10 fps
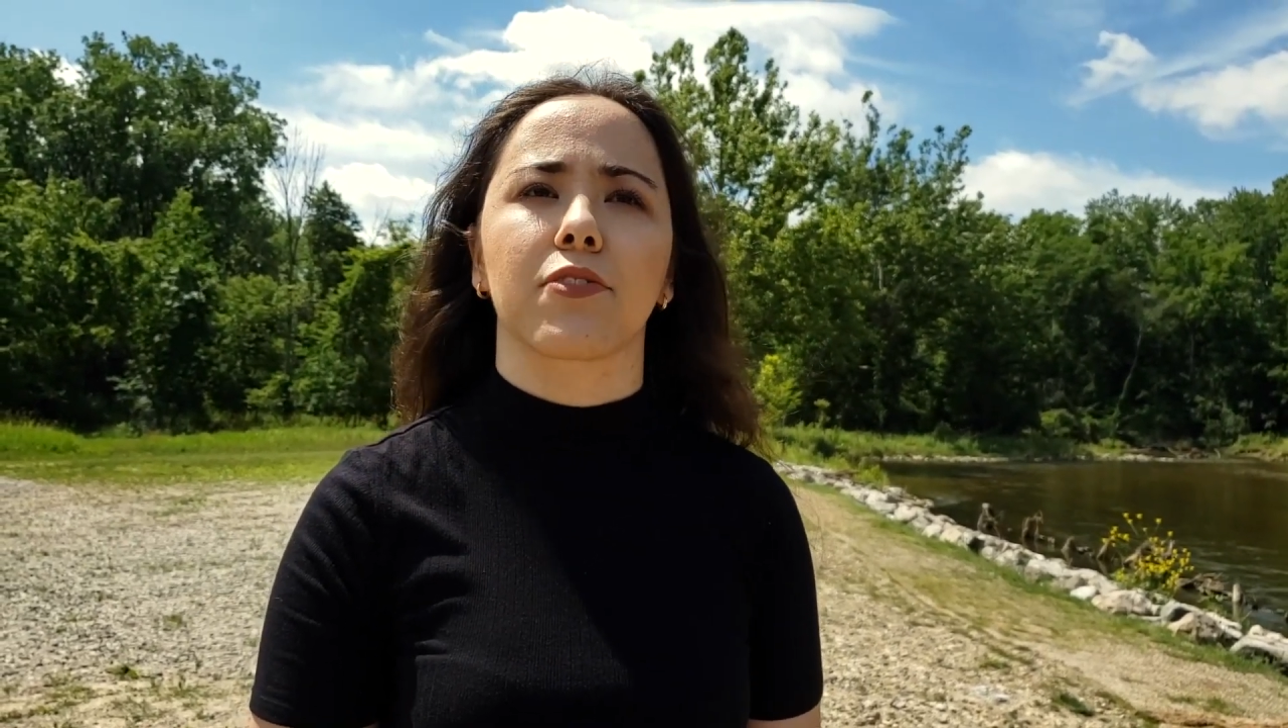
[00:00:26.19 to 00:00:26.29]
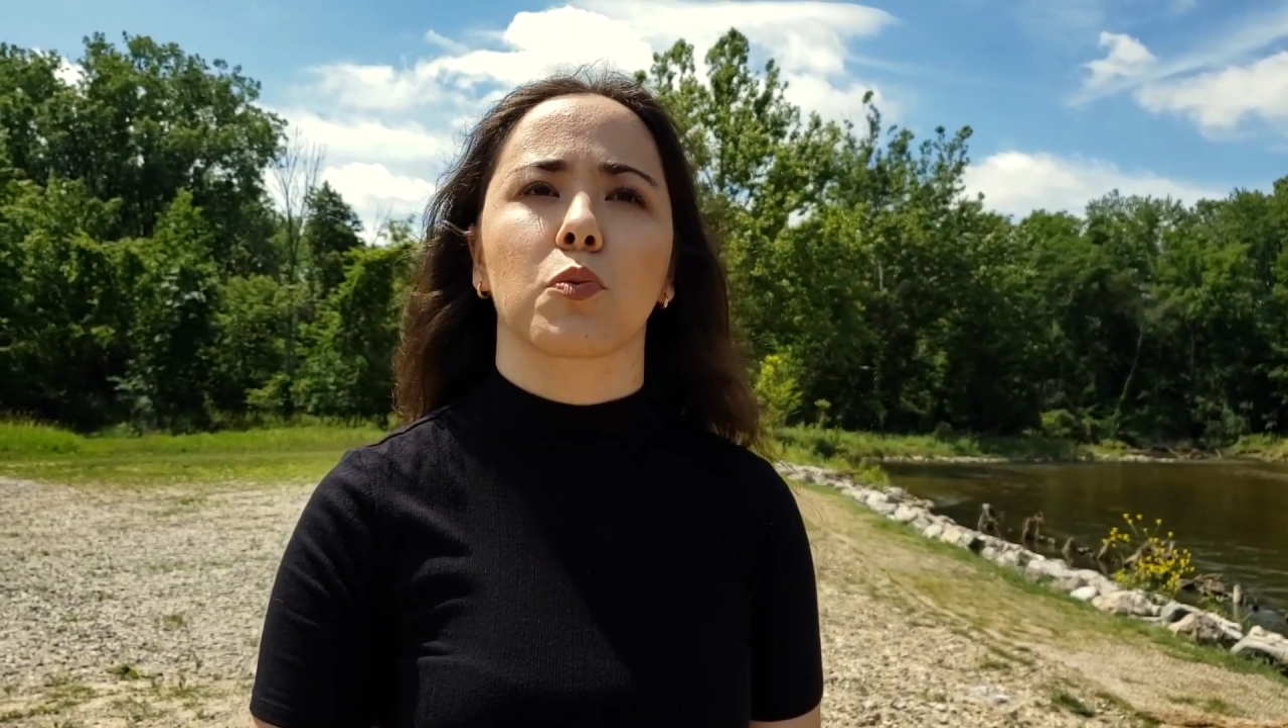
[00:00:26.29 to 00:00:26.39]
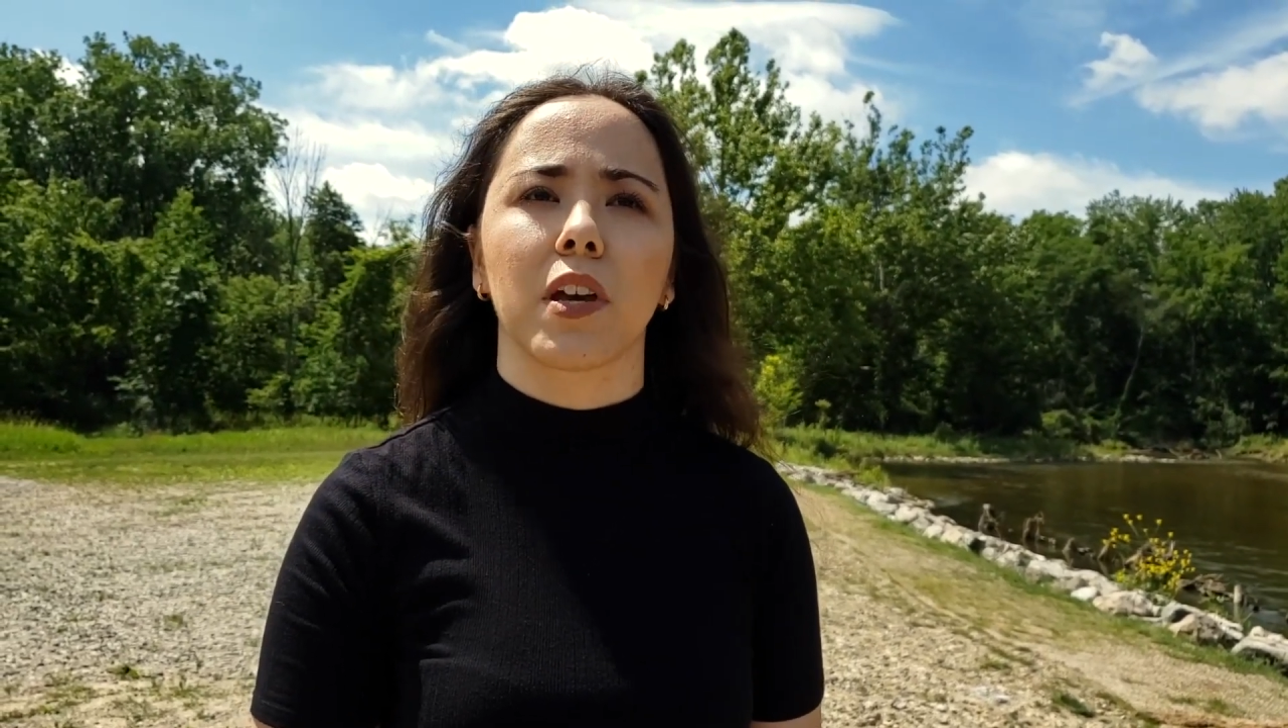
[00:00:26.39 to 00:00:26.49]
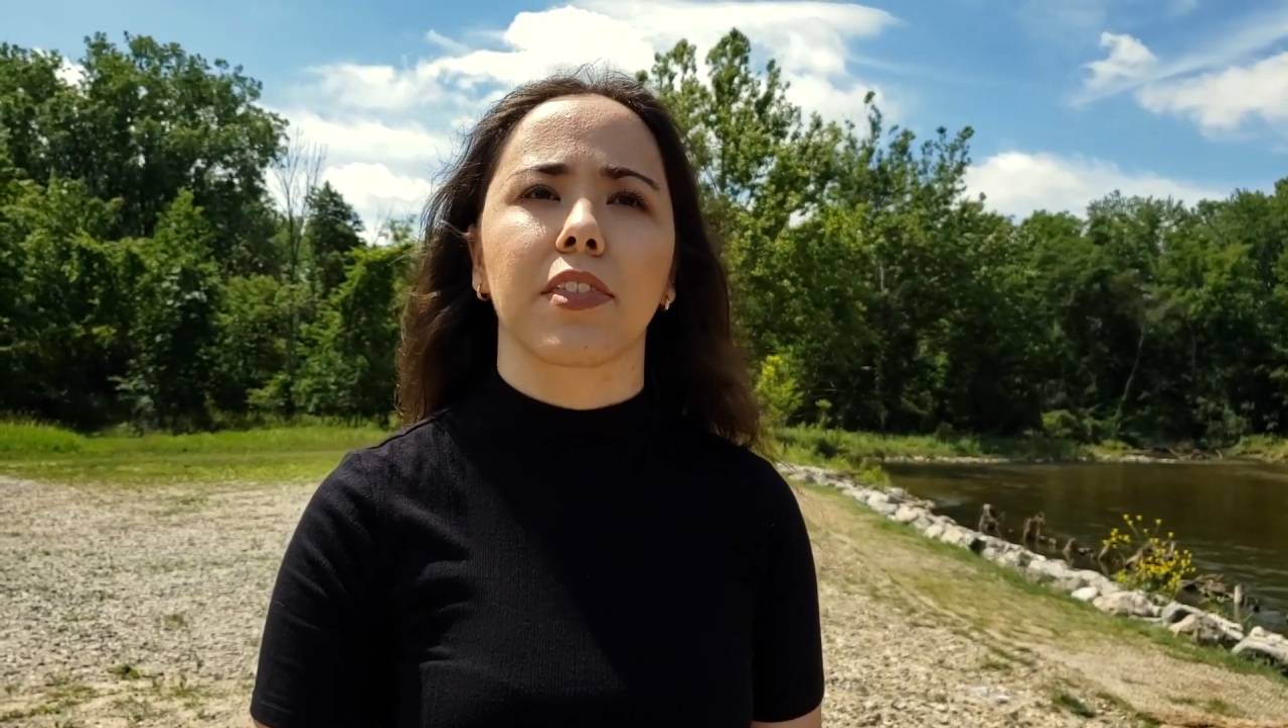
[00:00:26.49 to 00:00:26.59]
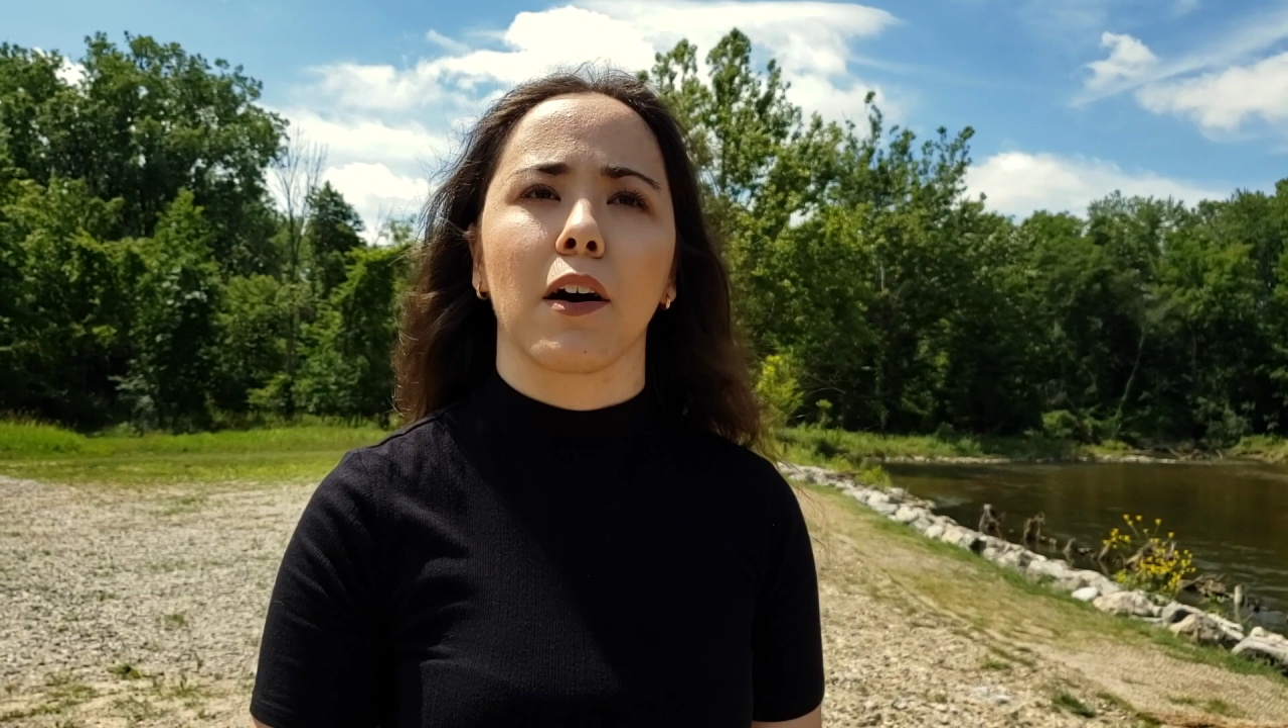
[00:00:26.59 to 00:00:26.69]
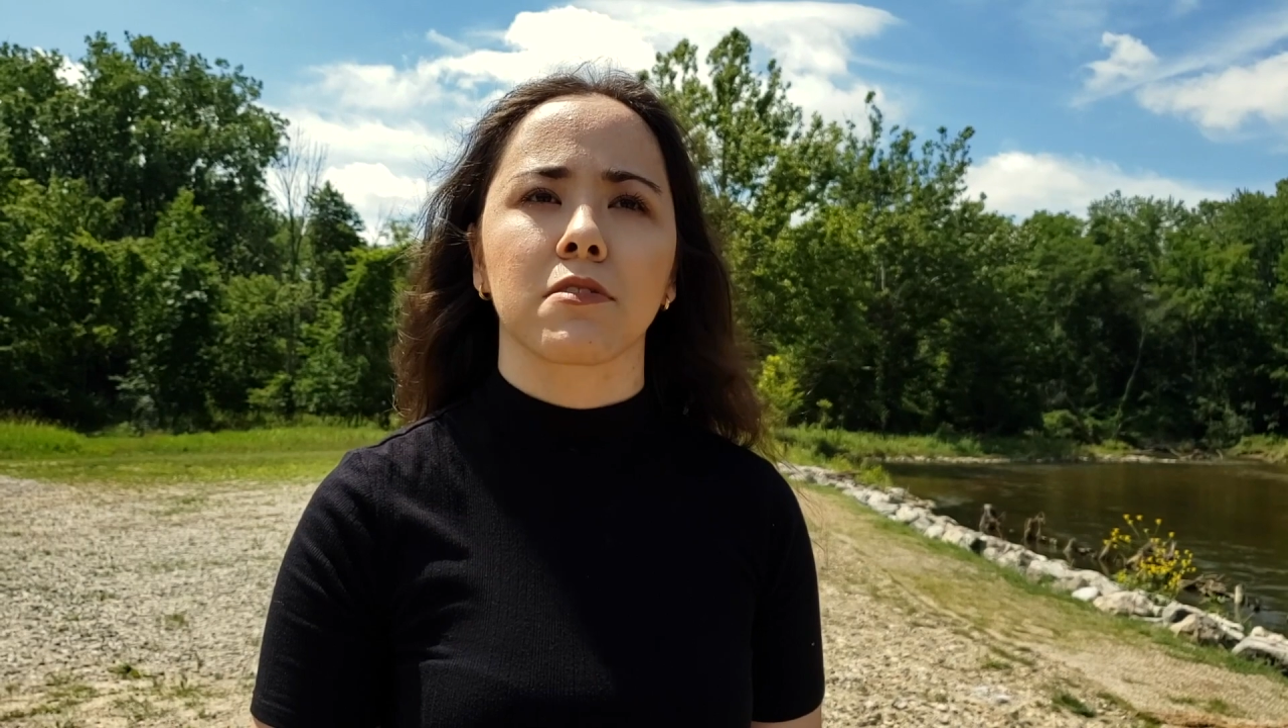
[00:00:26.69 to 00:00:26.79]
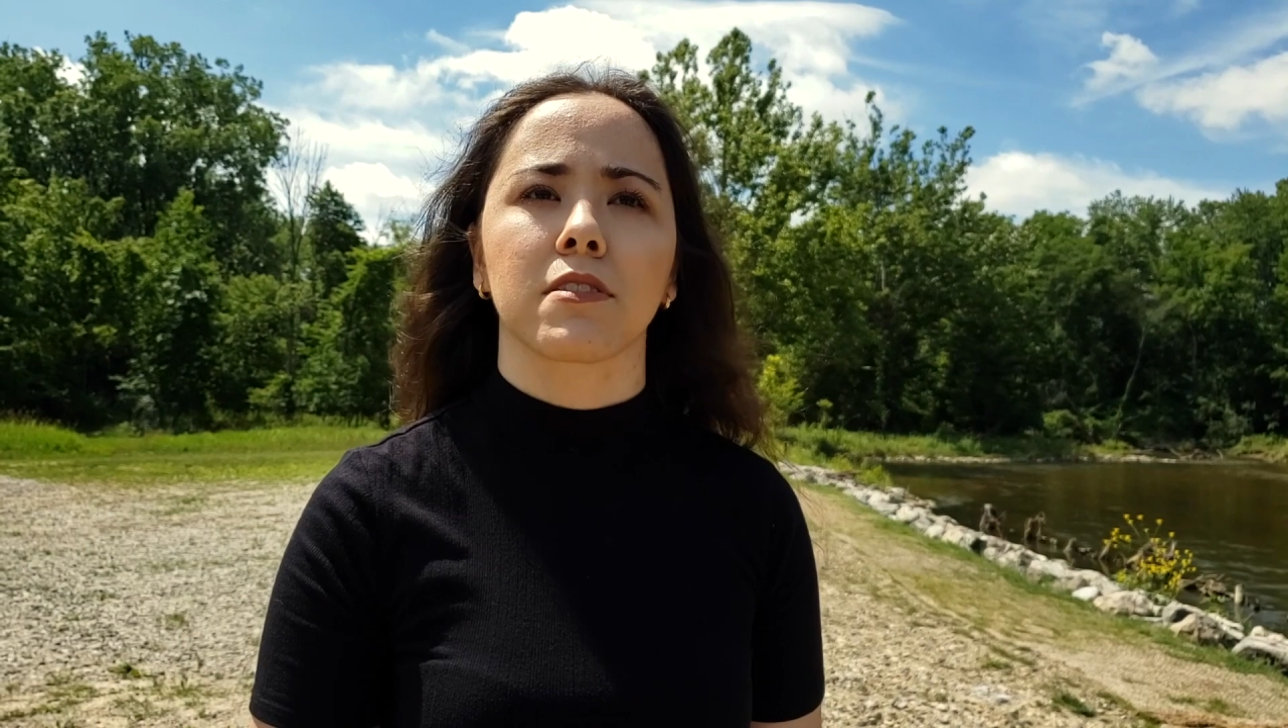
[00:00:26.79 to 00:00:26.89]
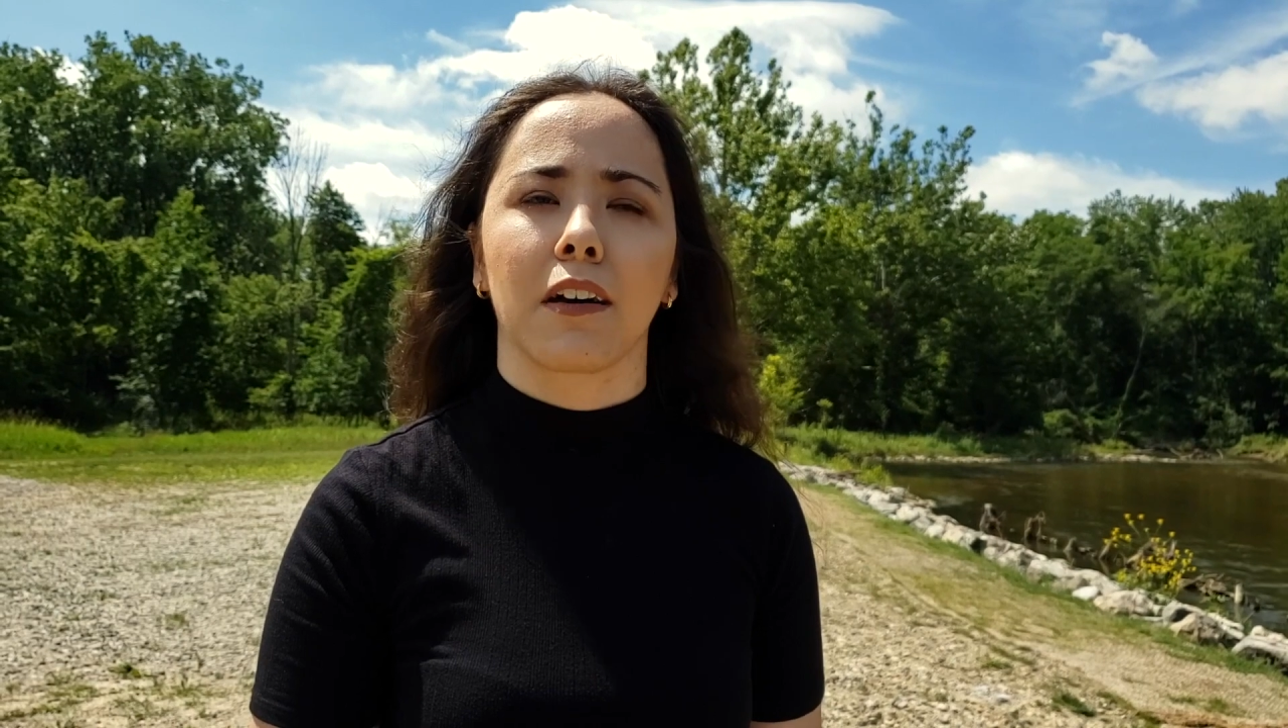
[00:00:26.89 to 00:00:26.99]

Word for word: 3,000